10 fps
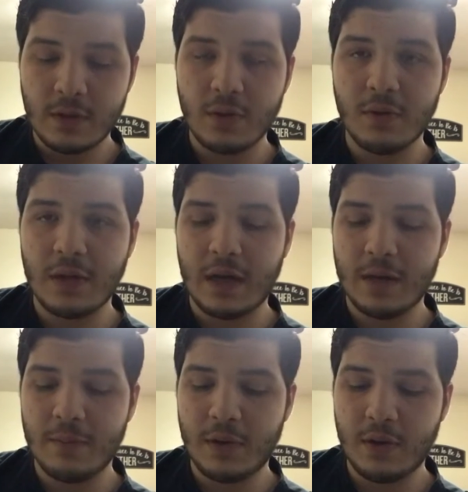During the
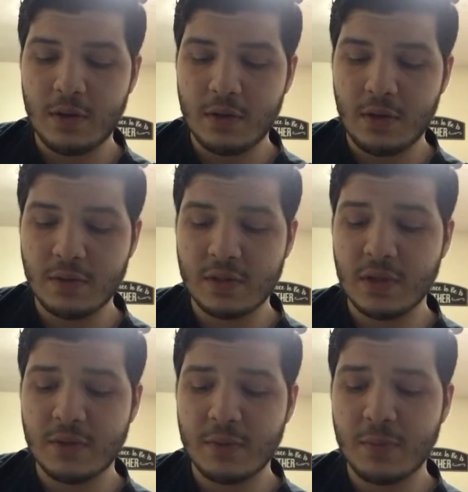Heian period, there was a
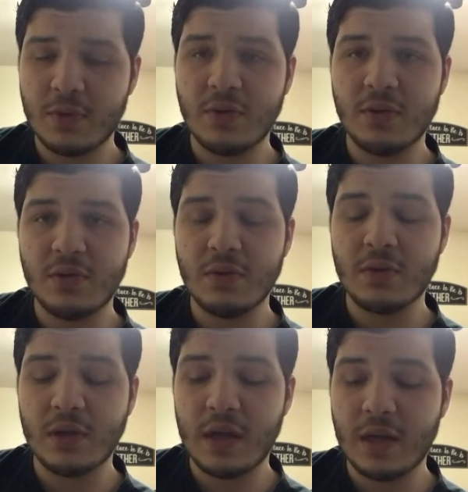dispute between two
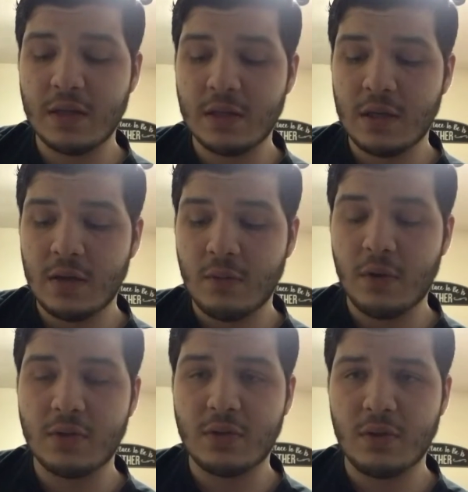clans,
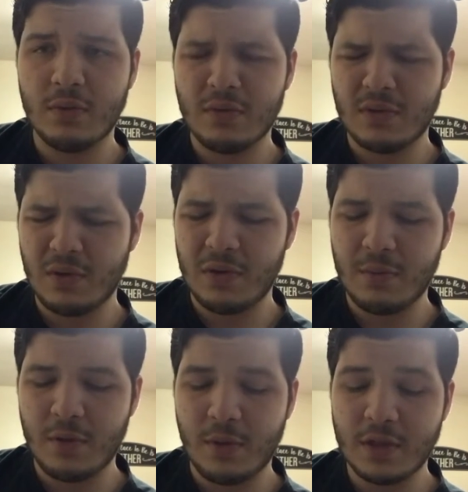while during the
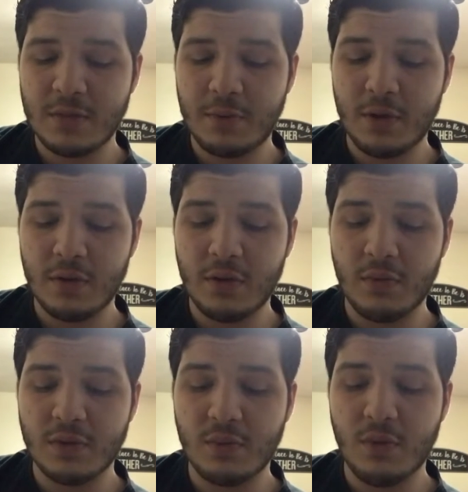Muromachi period, there
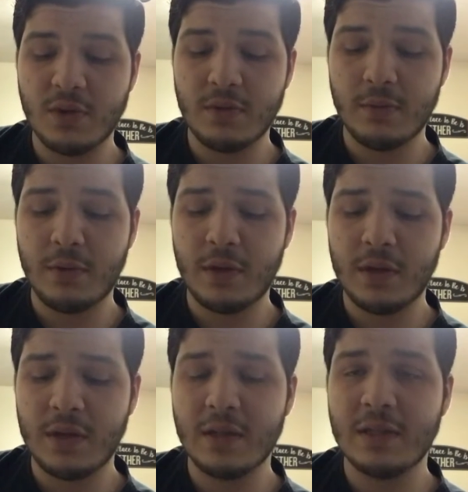was wars and
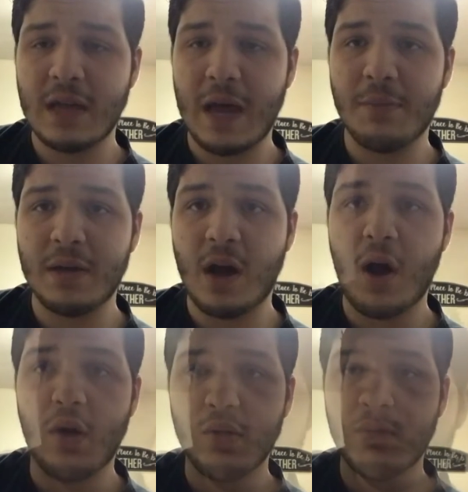rebellions happening
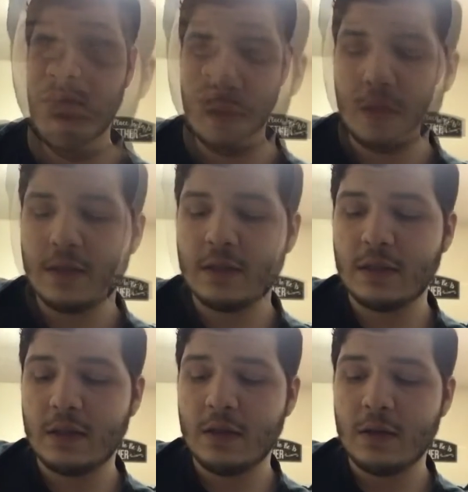all over Japan.
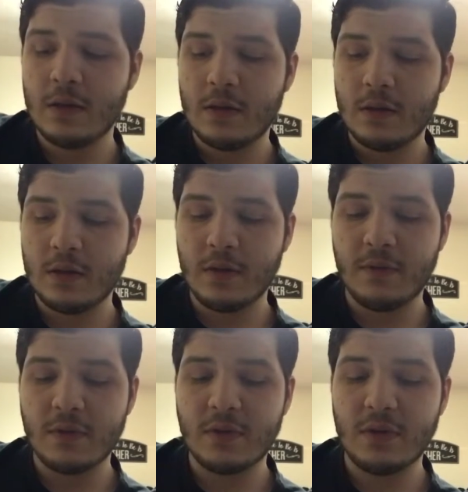Lastly, the
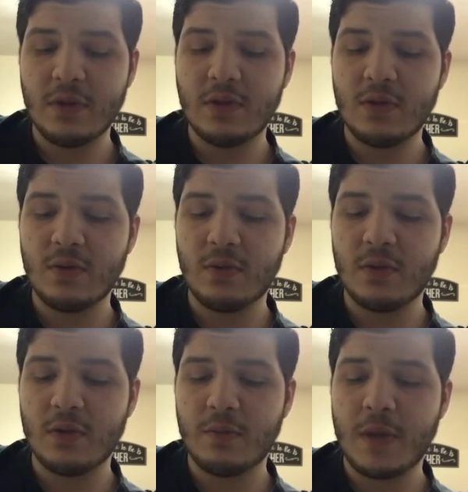difference between the two were
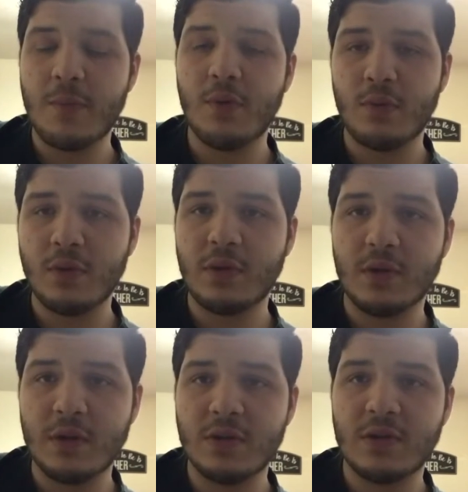the people who wrote the
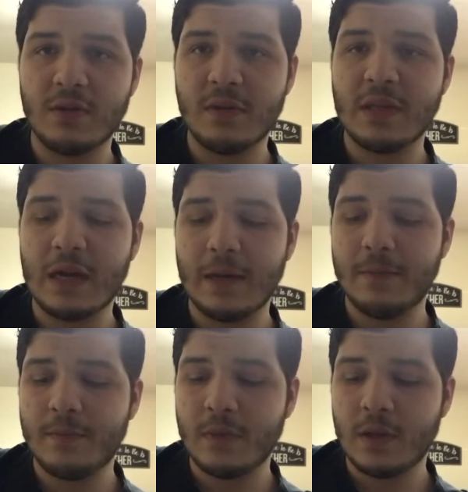literature of the time.